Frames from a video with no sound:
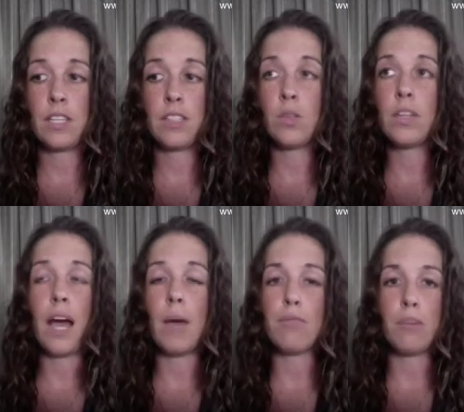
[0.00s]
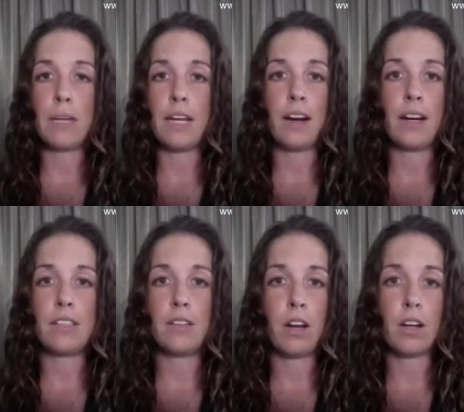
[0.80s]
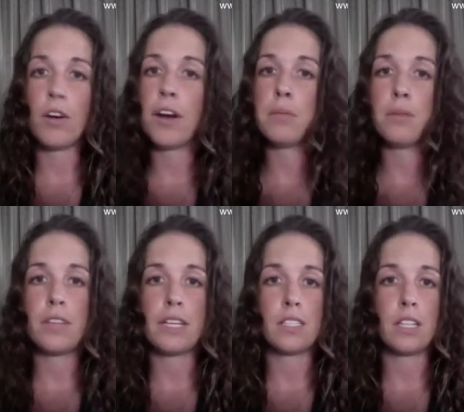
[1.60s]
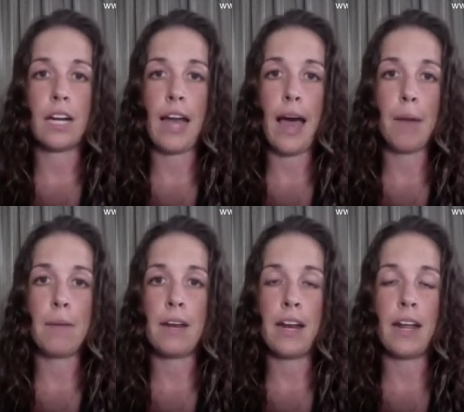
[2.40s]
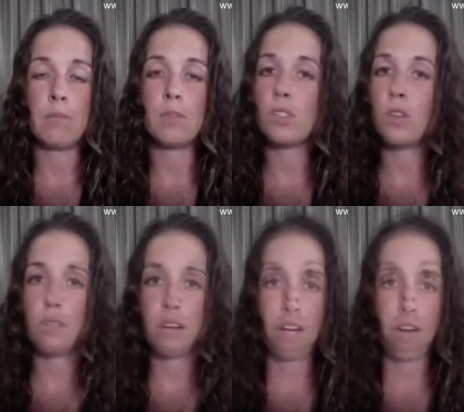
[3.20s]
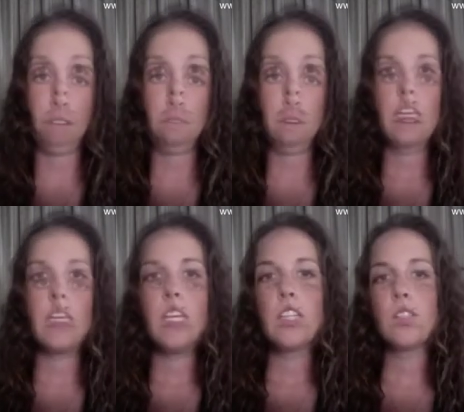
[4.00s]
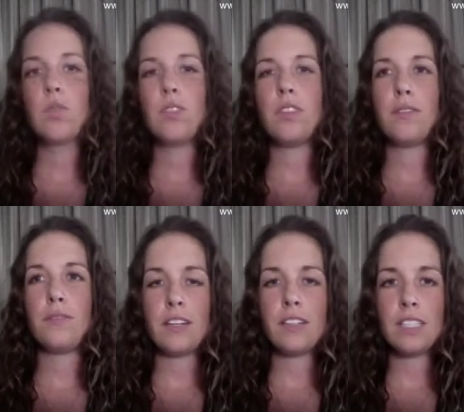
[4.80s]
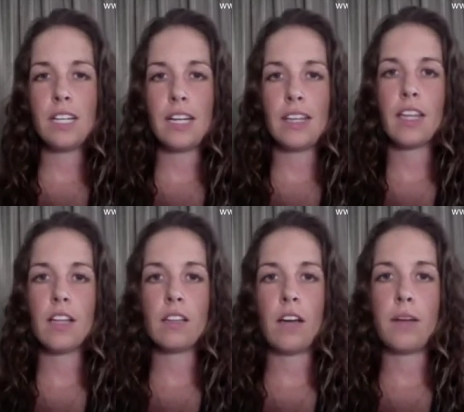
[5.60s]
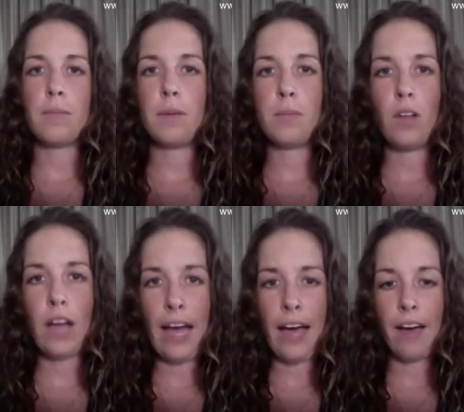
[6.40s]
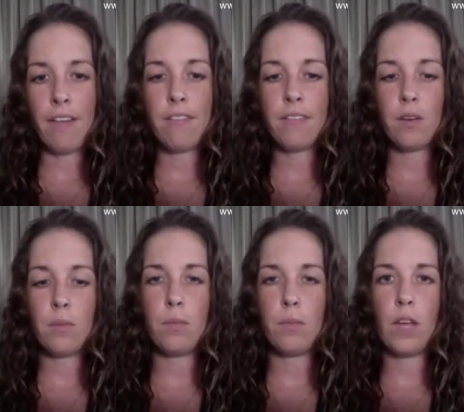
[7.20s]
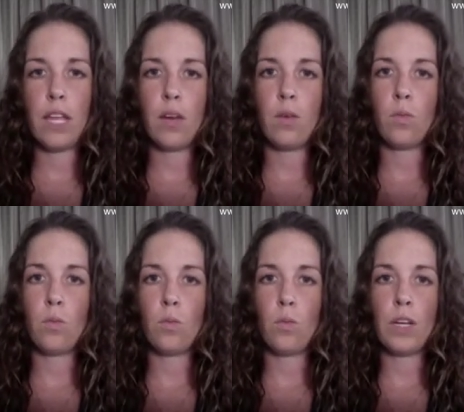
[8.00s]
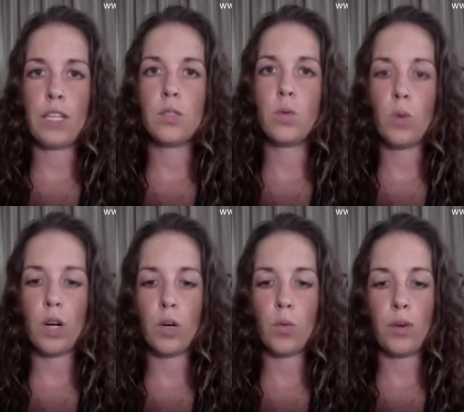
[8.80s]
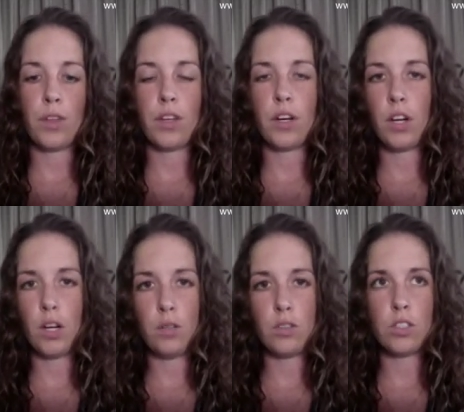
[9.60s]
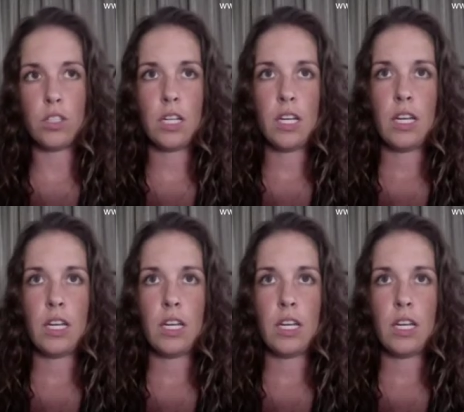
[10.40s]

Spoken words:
only up from here. Incredible things are going to happen, and I'm so very grateful. So the fears that I think a lot of people have in wanting to work with a coach,